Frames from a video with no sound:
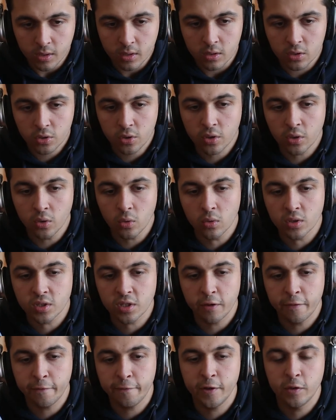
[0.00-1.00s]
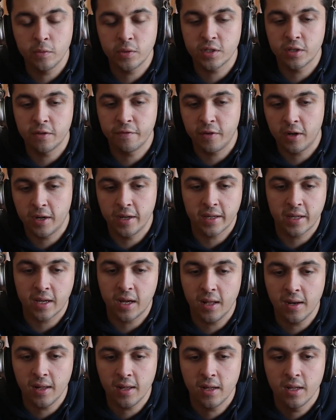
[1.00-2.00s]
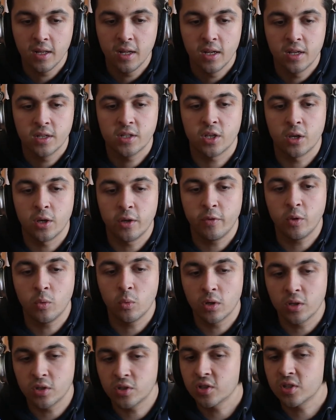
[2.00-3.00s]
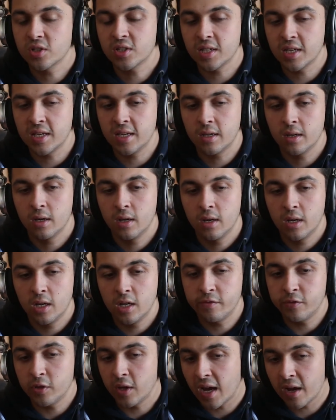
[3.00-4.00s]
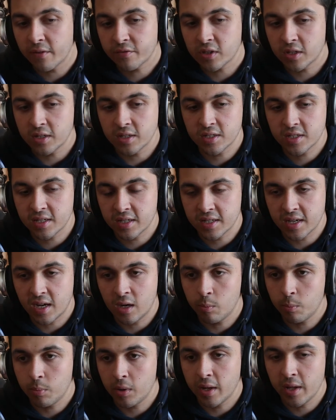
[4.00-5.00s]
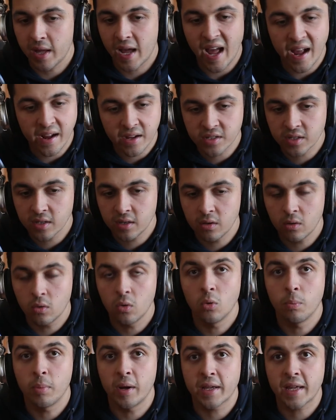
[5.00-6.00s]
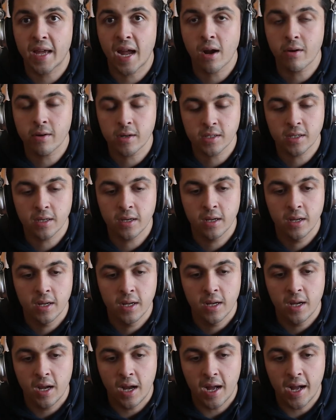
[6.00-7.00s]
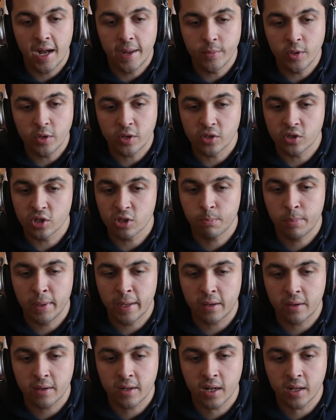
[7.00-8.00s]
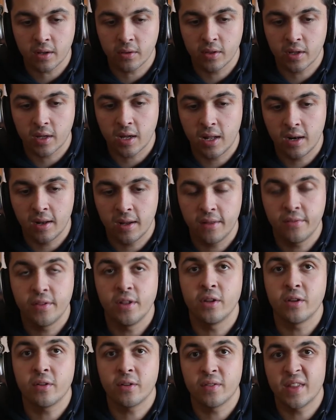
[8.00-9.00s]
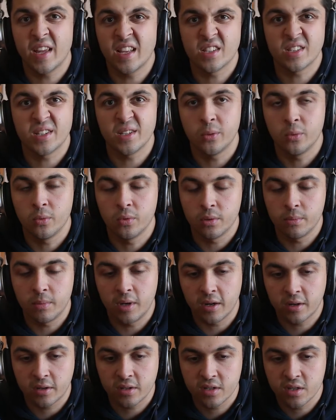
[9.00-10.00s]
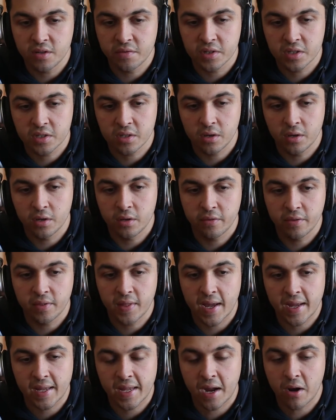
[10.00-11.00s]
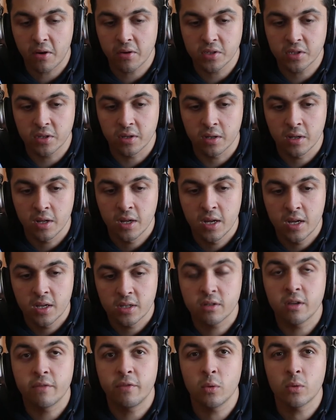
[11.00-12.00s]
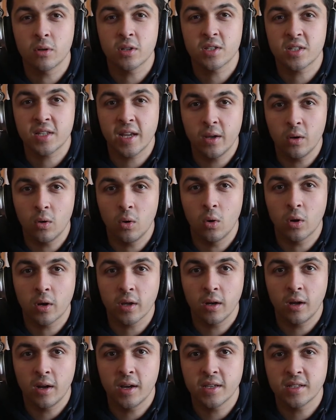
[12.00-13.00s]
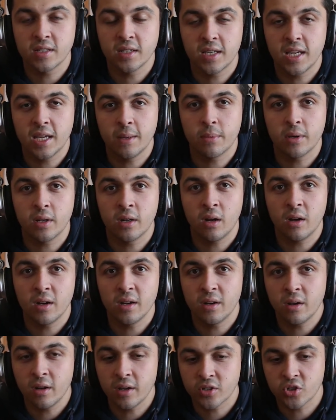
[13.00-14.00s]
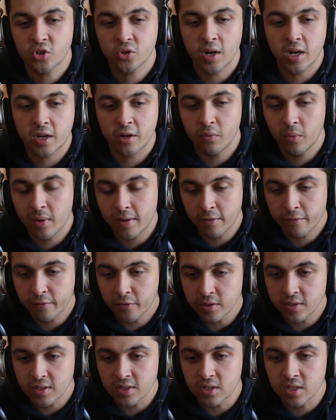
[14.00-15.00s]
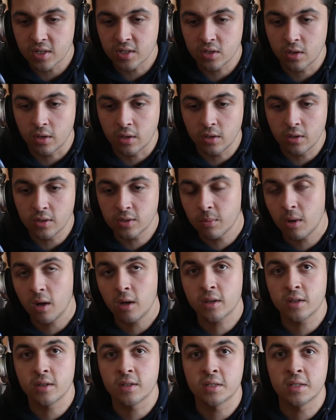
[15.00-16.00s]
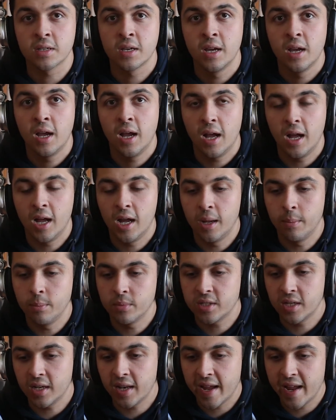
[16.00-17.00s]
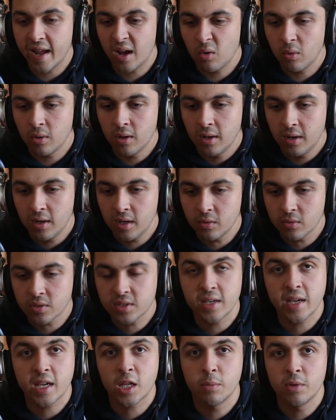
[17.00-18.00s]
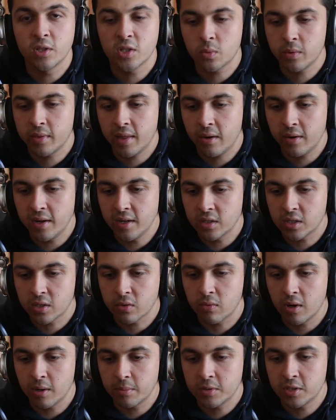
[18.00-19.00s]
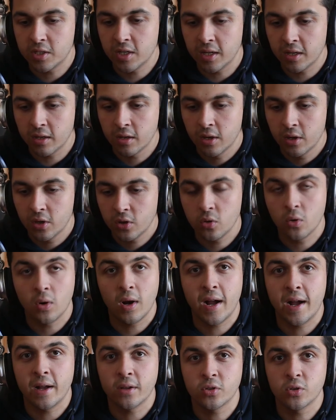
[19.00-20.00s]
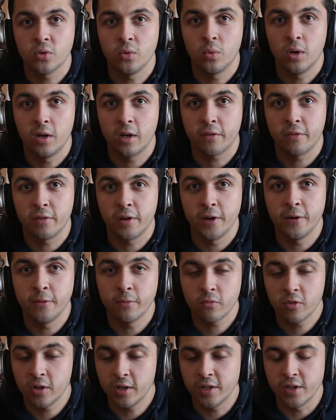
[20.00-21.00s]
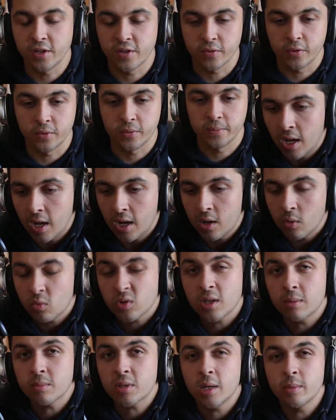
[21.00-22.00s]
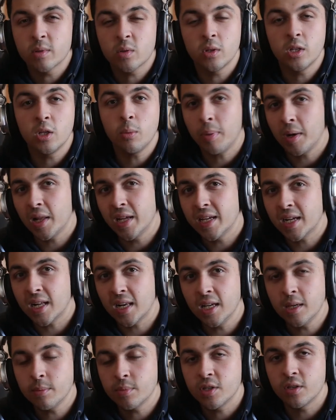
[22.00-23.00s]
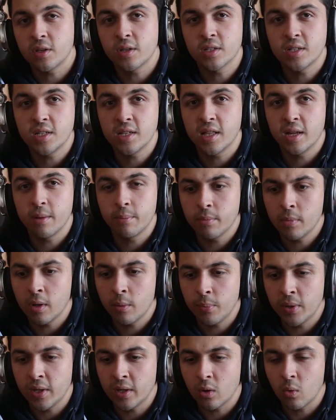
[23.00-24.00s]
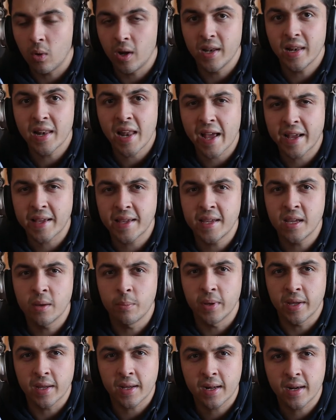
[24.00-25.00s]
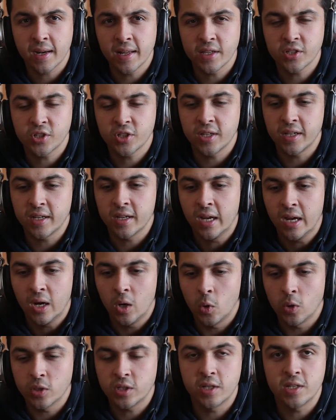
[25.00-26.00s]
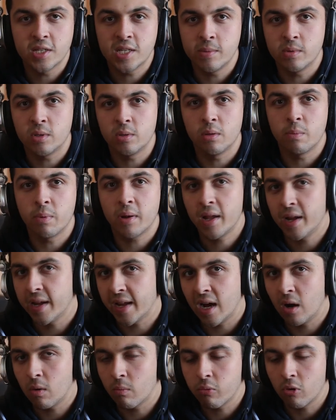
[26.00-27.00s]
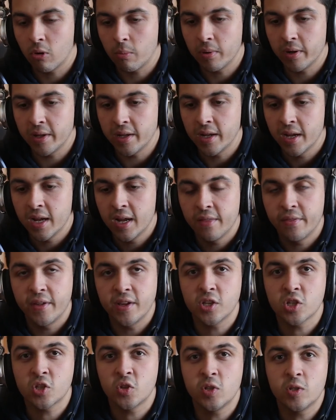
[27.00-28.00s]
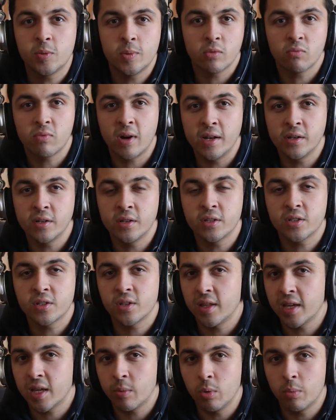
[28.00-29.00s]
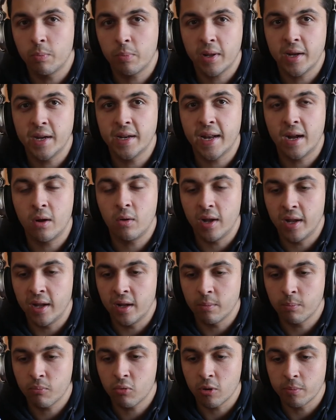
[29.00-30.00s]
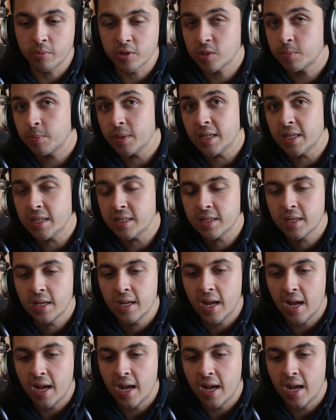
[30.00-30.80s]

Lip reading: You can also filter via colour, so if you want to just see, if you have done it, set it out by actor or by character, you can just click on the colour, and then you can then see all the markers you've assigned for that character. So if you want to stay organised and keep a nice track of where your footage is, you can use markers to lay out little segments without interrupting your actual workflow. Really useful. Sometimes when you play clips, you can see them being quite laggy, a bit glitchy, or don't seem to be playing out properly. They just need to be rendered so they can be played out at a proper speed.